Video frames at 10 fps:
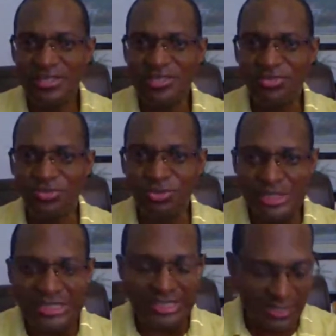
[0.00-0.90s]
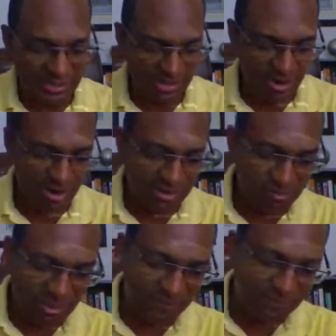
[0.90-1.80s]
It's really getting hard
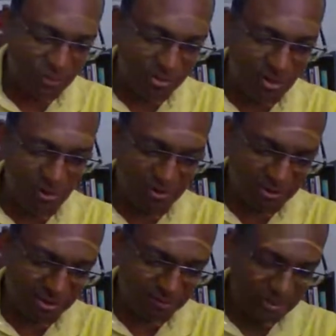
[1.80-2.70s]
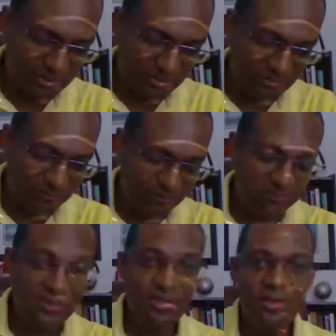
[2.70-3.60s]
to make phone calls in Jamaica.
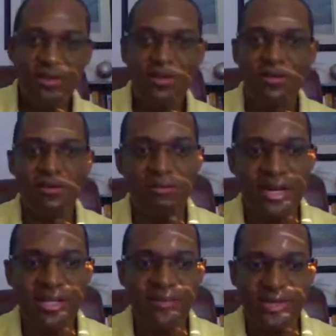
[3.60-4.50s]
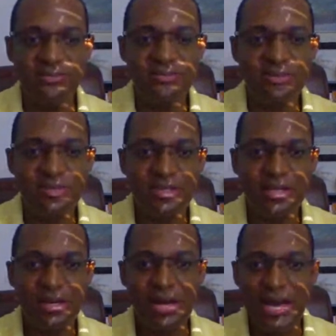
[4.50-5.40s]
But anyways,
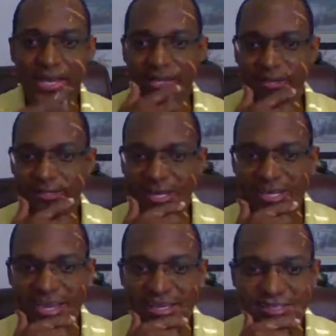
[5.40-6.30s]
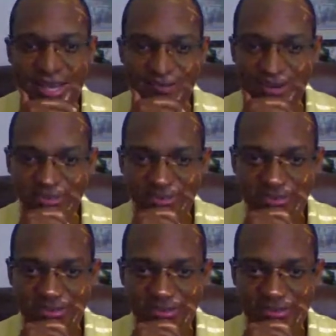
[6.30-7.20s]
I again digressed.